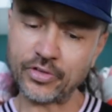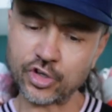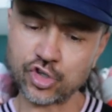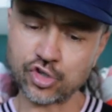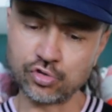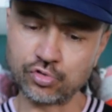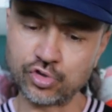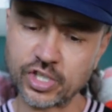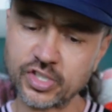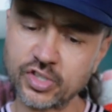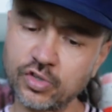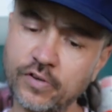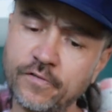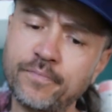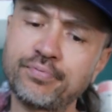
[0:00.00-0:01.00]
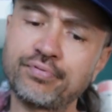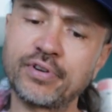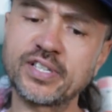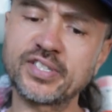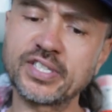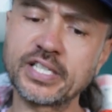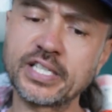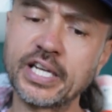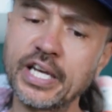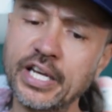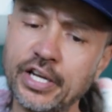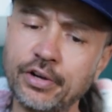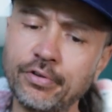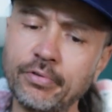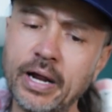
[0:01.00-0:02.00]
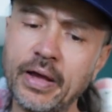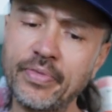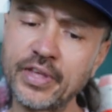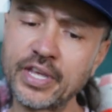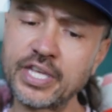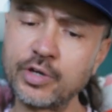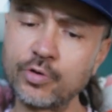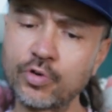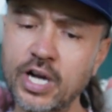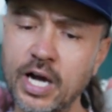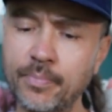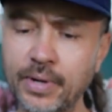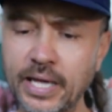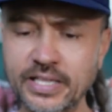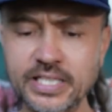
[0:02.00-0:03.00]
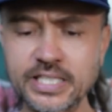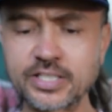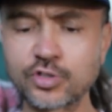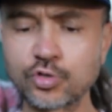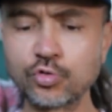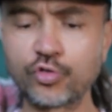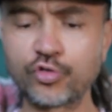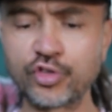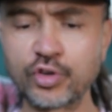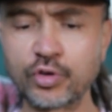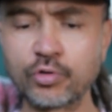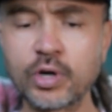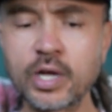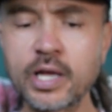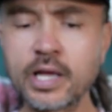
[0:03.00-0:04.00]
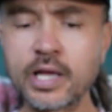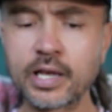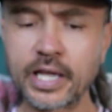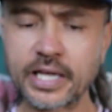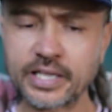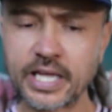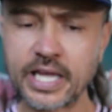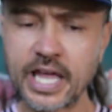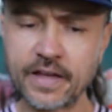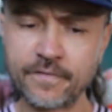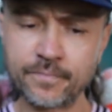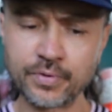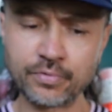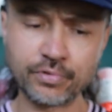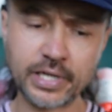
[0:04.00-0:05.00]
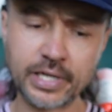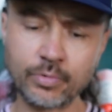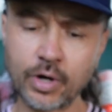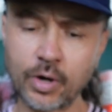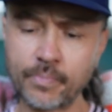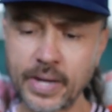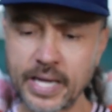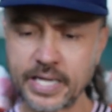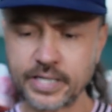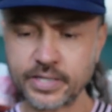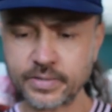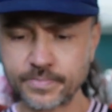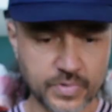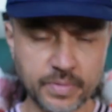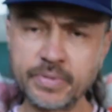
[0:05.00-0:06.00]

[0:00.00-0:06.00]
the shoe, just sort of pressing in and around the heel cup. Like these do feel like they have been really well made. The